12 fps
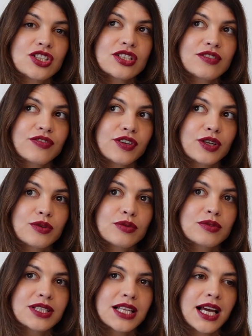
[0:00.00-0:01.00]
just
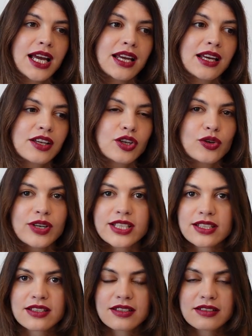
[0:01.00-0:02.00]
feels like you're
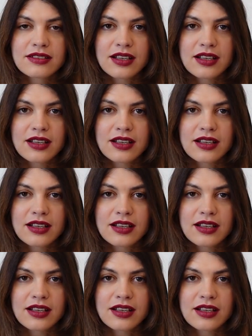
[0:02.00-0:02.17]
in